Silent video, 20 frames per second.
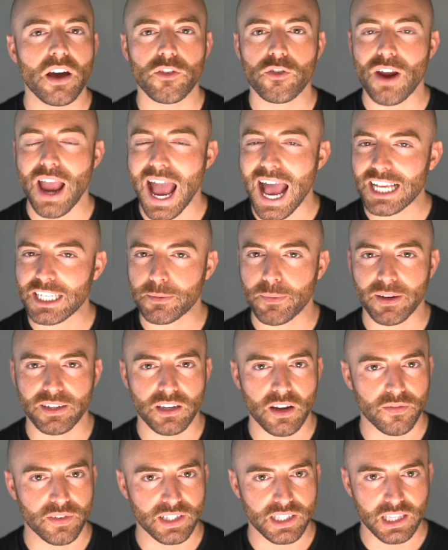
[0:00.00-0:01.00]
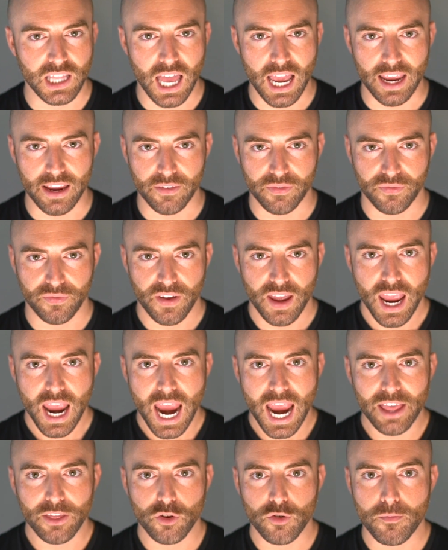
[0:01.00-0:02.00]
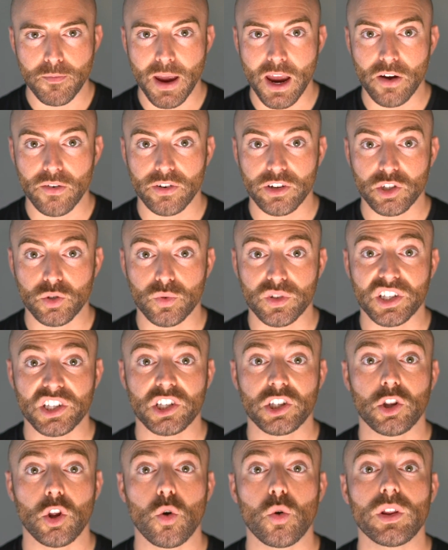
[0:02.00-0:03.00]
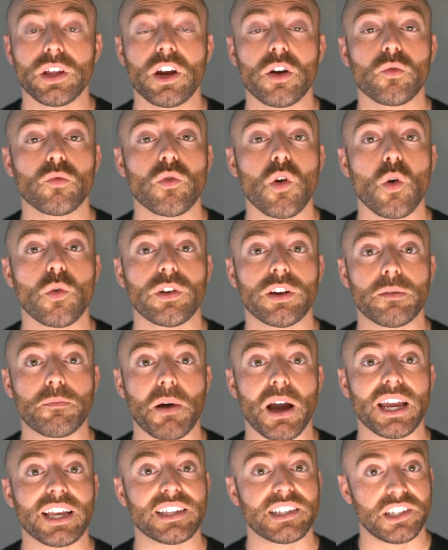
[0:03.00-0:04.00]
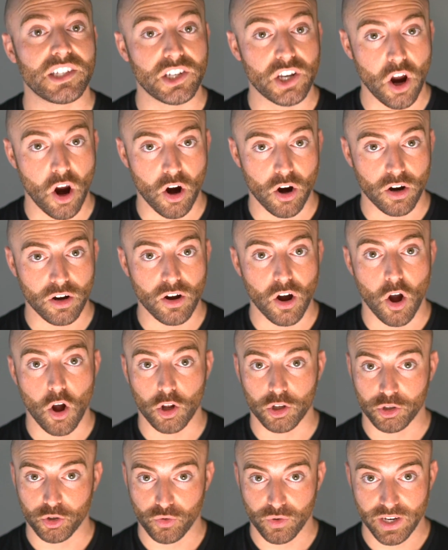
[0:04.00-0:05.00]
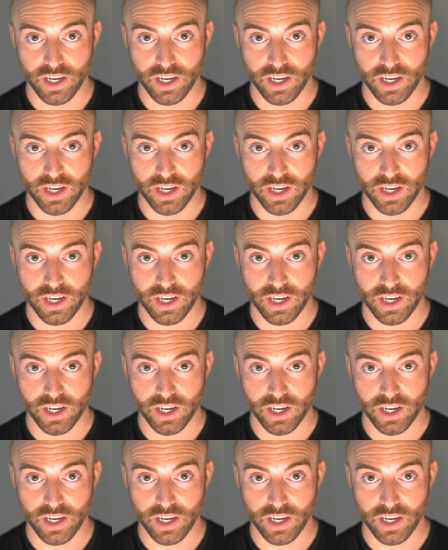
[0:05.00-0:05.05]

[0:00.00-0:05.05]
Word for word: other aspect of his life, and their marriage was slowly eroded by his dark alter